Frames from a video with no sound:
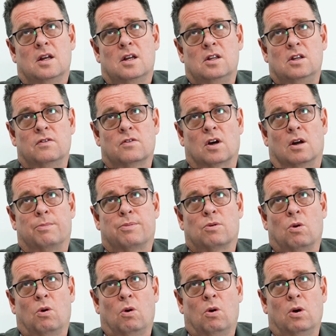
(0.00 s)
you've got a
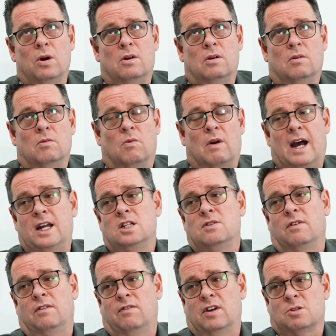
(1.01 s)
broad range
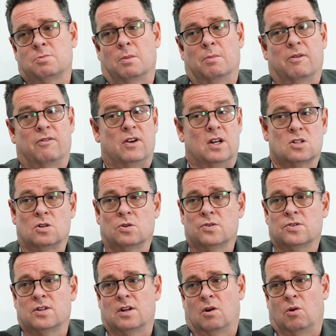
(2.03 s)
of investment
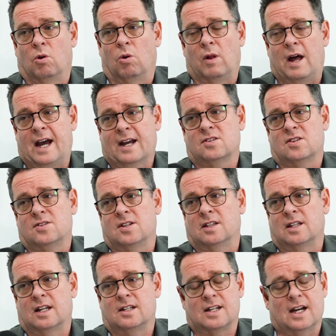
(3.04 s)
professionals that are all
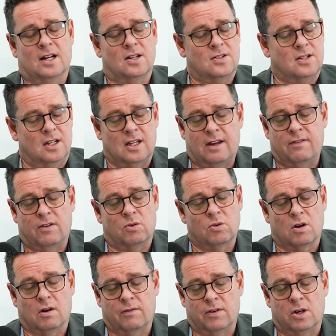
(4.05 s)
accessing that data set. They've all
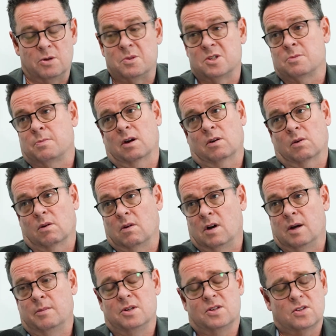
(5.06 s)
got very bespoke
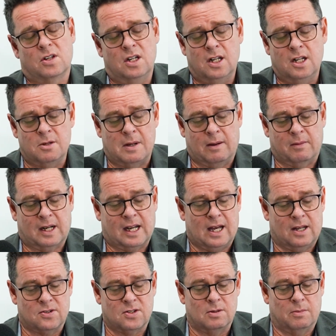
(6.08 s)
requirements. So you need to be able to
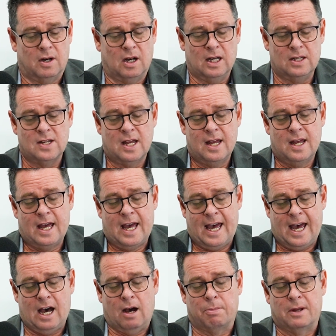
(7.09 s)
customize
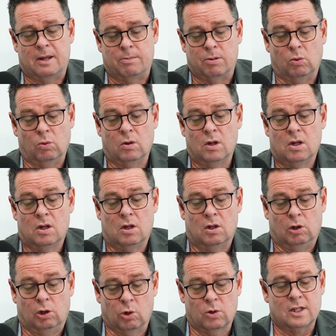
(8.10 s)
how people
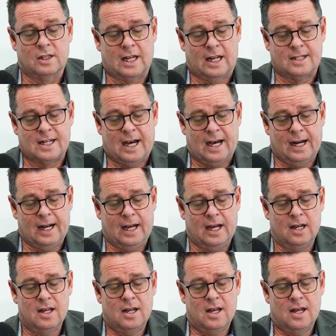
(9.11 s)
look at that data.